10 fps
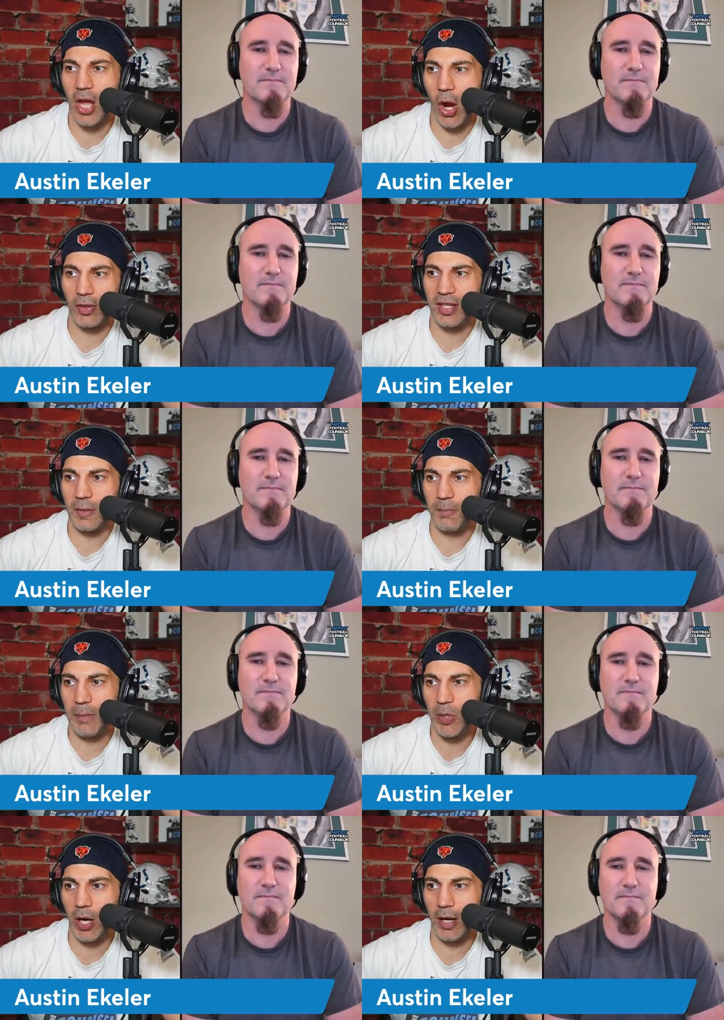Speaker 1: there. I think the P
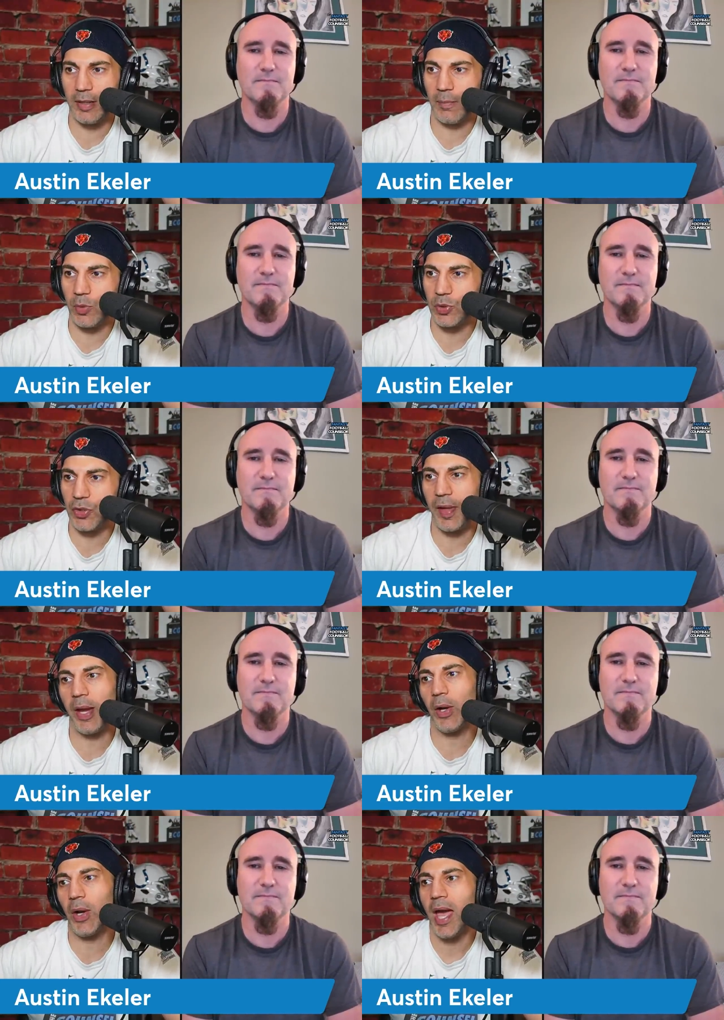P R numbers are
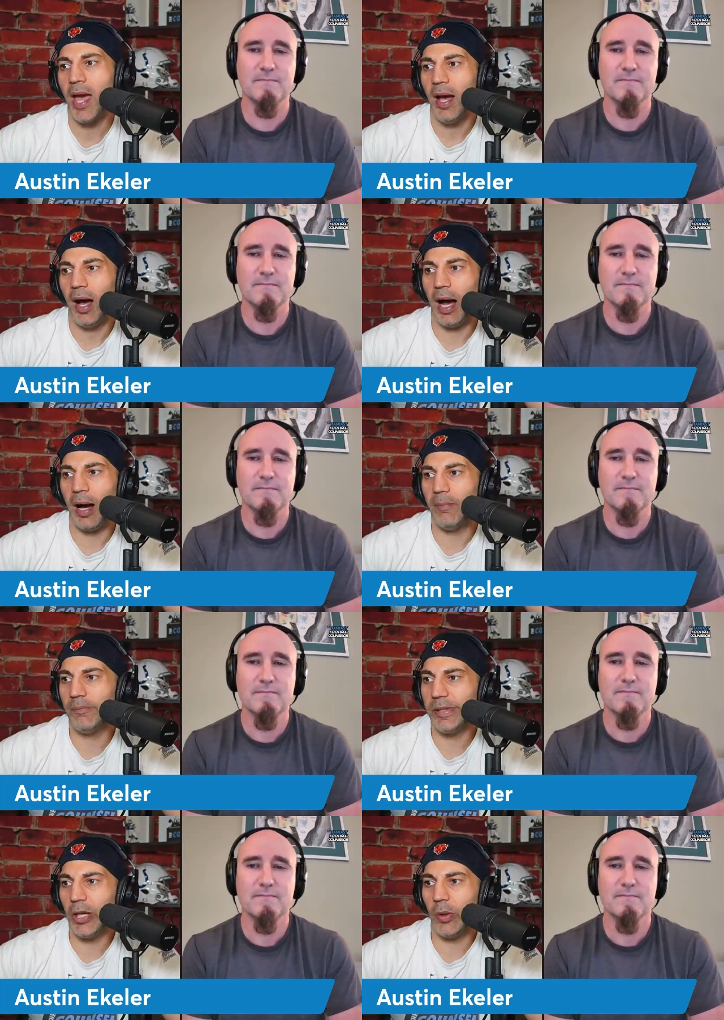there. Um,
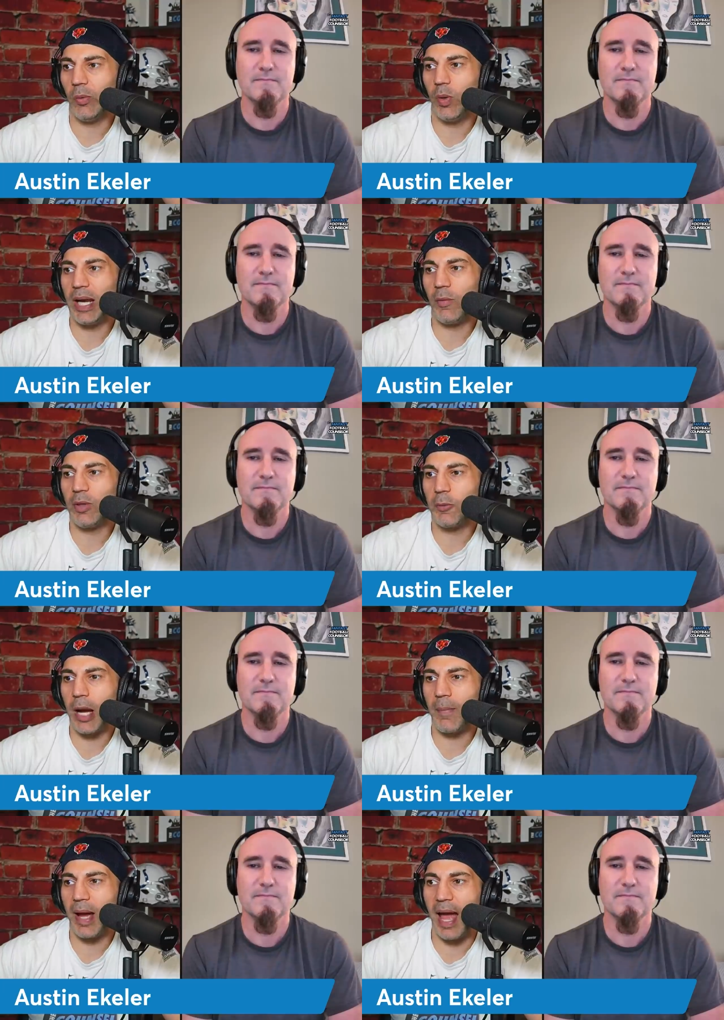you know, what, I, what the
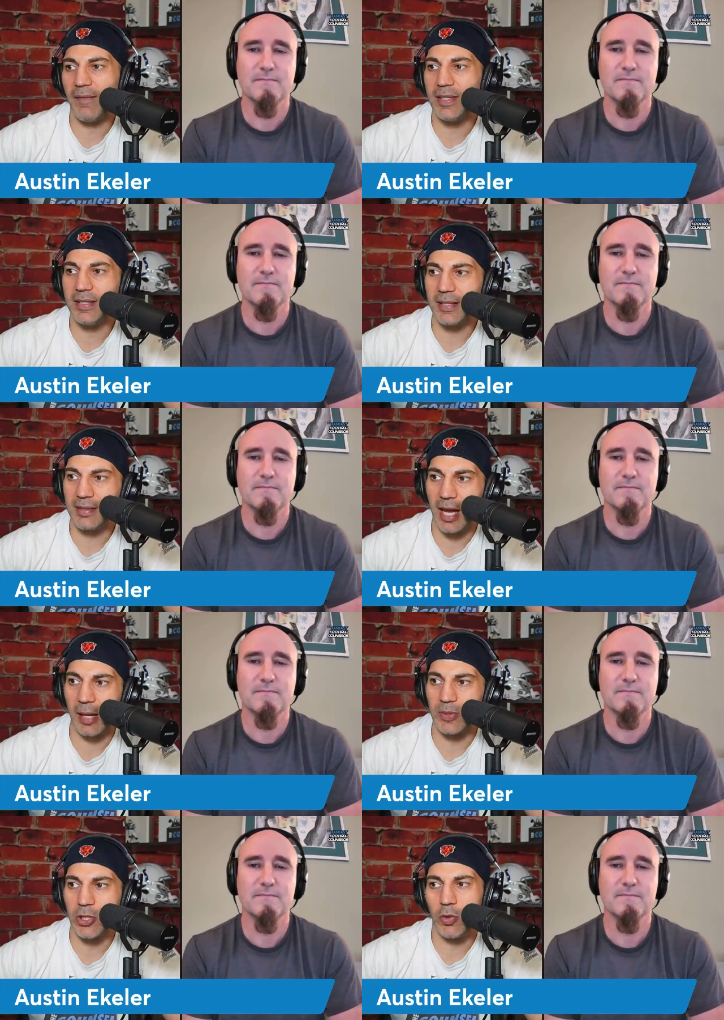problem I have is the
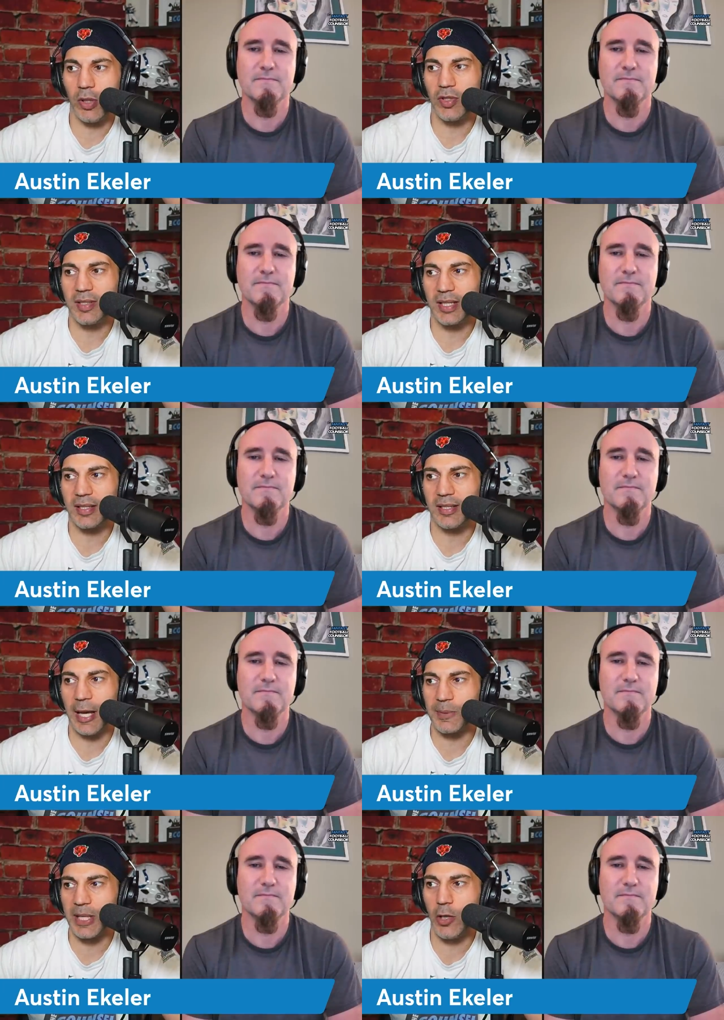attempts, two hundred six
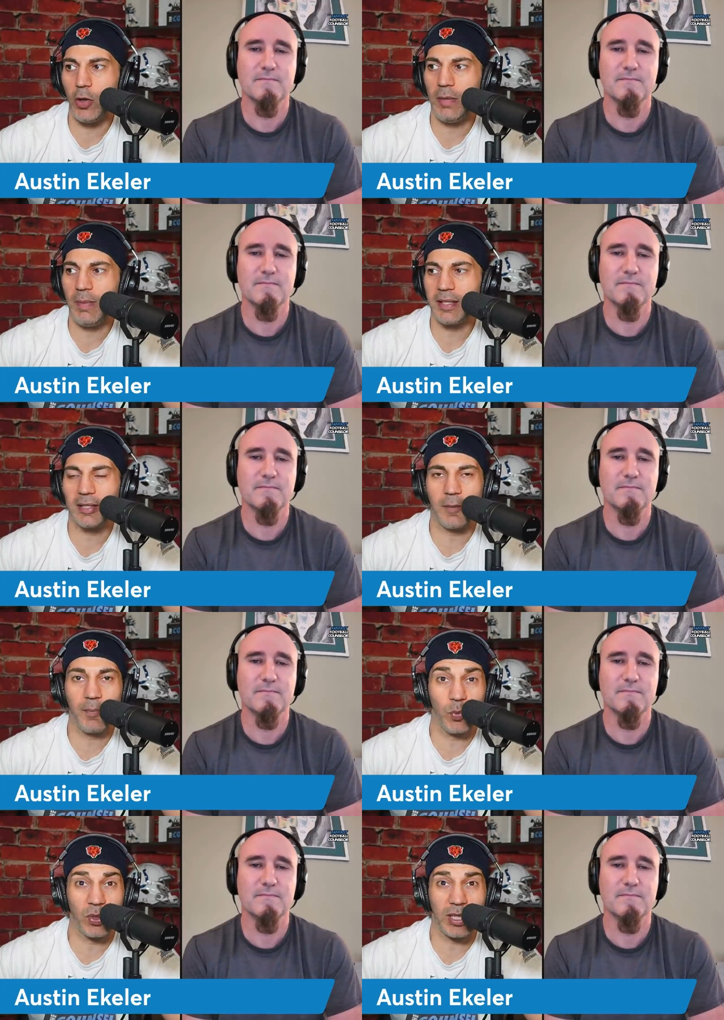attempts. I know he makes it up
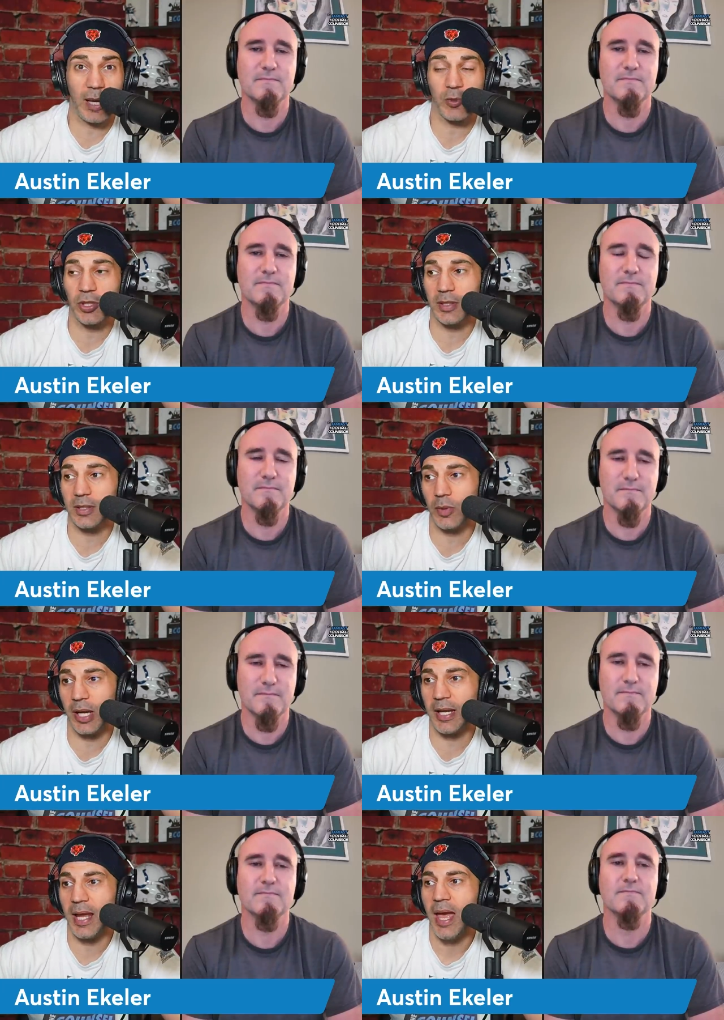in receptions,
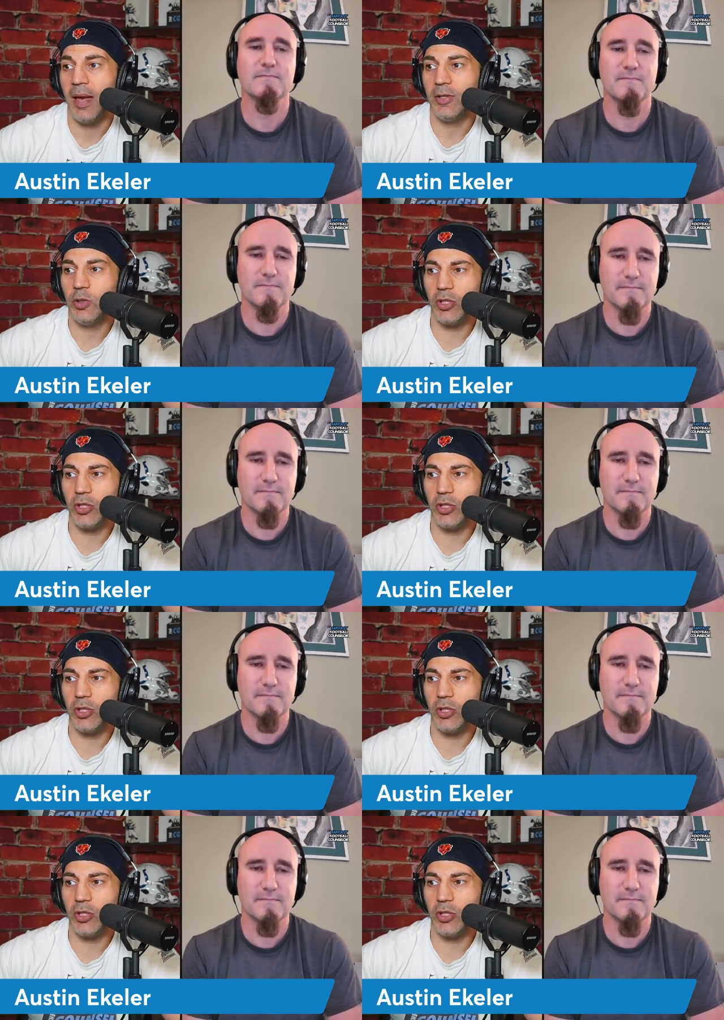right? two